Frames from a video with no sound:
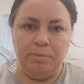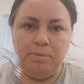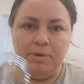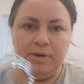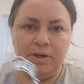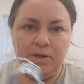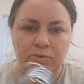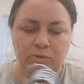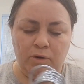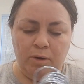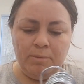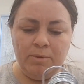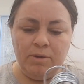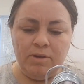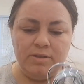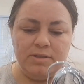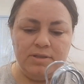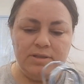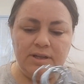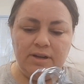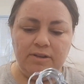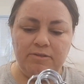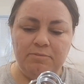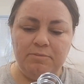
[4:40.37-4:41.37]
pretty normal and
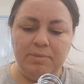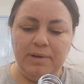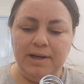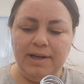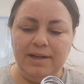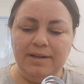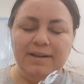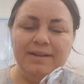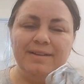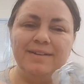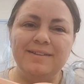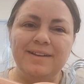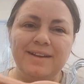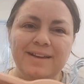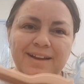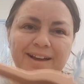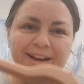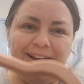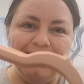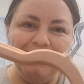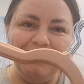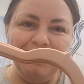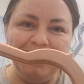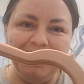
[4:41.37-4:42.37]
stuff, but
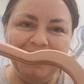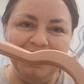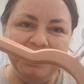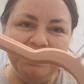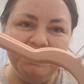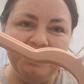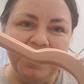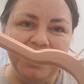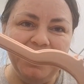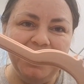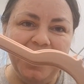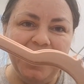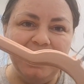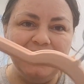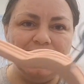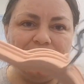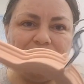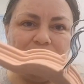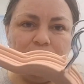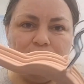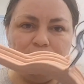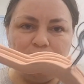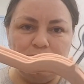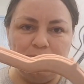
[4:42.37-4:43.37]
I figure why not? This
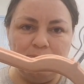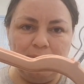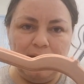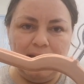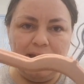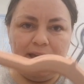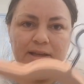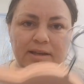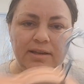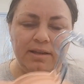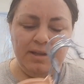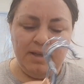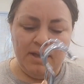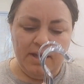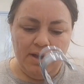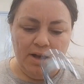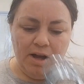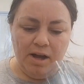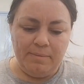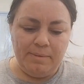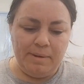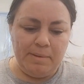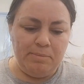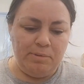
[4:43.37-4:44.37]
goes with
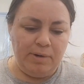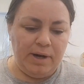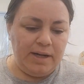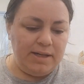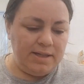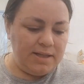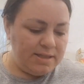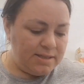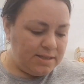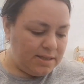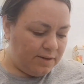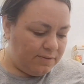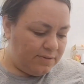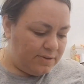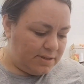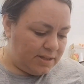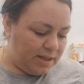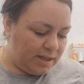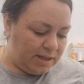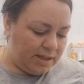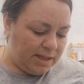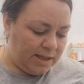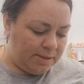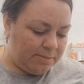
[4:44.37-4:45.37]
all my branding stuff is
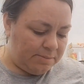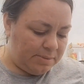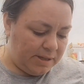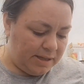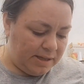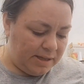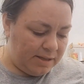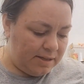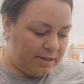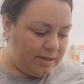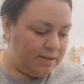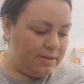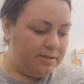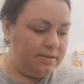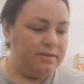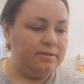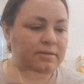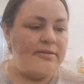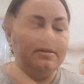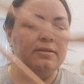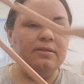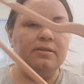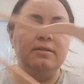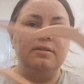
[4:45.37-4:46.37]
like light pink,
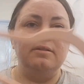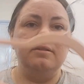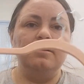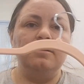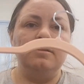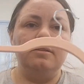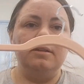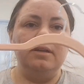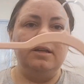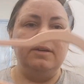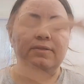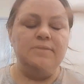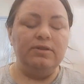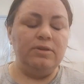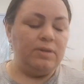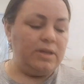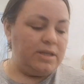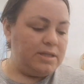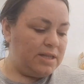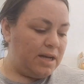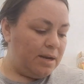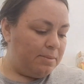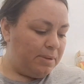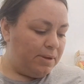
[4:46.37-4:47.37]
even though
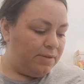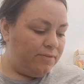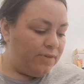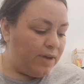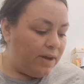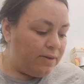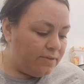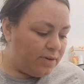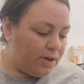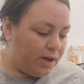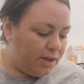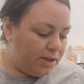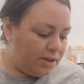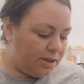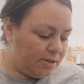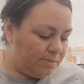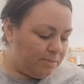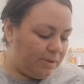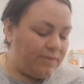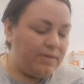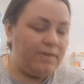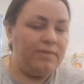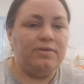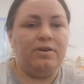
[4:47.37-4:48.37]
that's not my fave color.
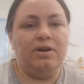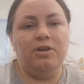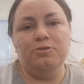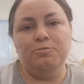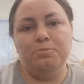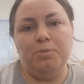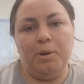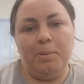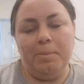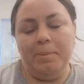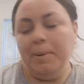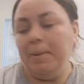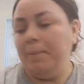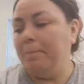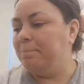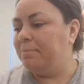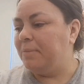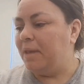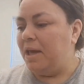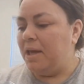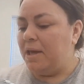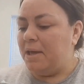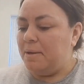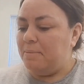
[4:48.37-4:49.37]
My fave color is purple.
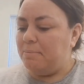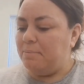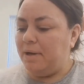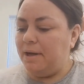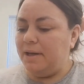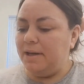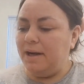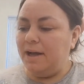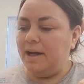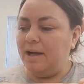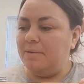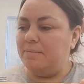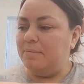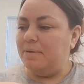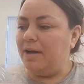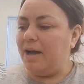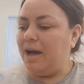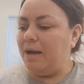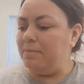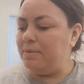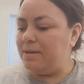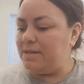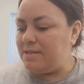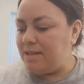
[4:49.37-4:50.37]
But
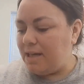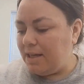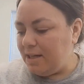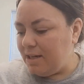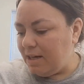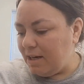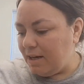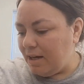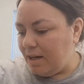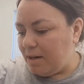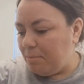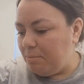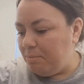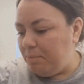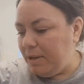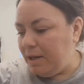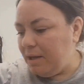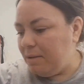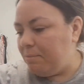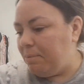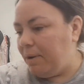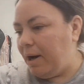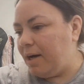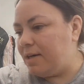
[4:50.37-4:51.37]
I'm excited. I got a
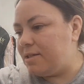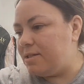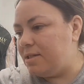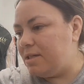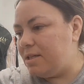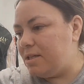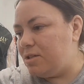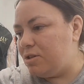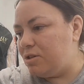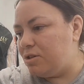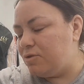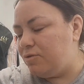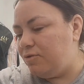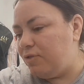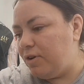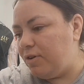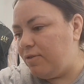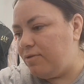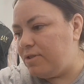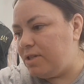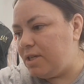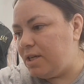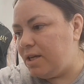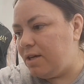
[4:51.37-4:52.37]
big box of these. There's
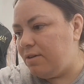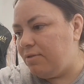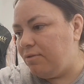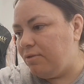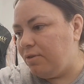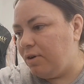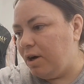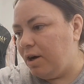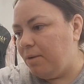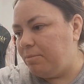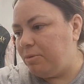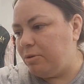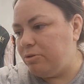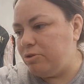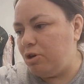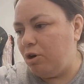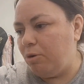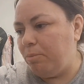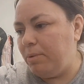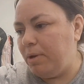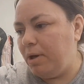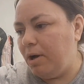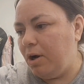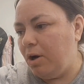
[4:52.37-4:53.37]
50 from
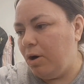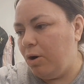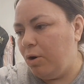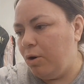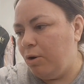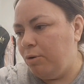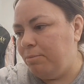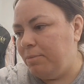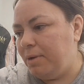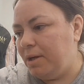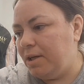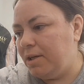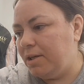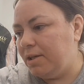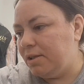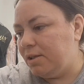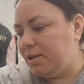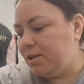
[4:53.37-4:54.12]
Utopia Home